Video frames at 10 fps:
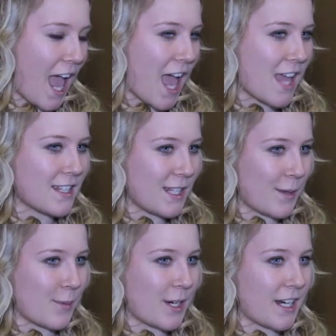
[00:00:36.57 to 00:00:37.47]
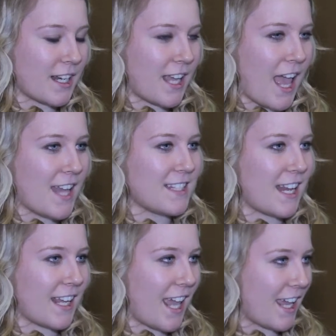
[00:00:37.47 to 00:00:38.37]
and teamwork and
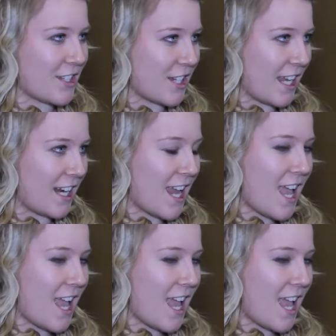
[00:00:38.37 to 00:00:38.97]
dedication.